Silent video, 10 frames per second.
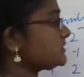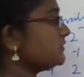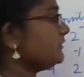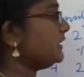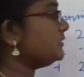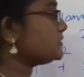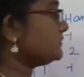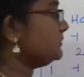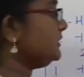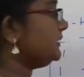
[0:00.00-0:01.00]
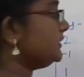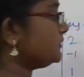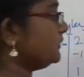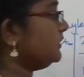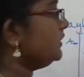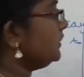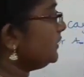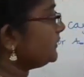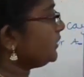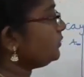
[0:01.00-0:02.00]
side values will be equal.
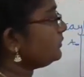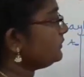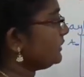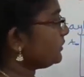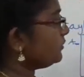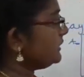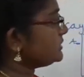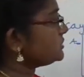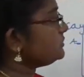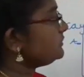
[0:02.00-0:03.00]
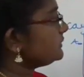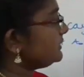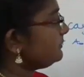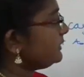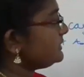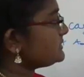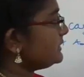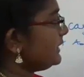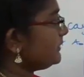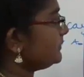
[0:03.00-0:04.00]
Now we are going to replace
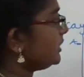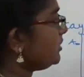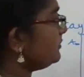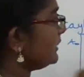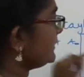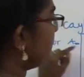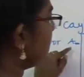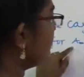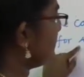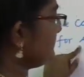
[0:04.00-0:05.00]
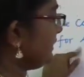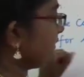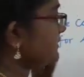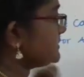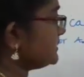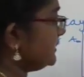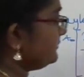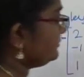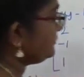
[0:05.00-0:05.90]
lambda by the given matrix A.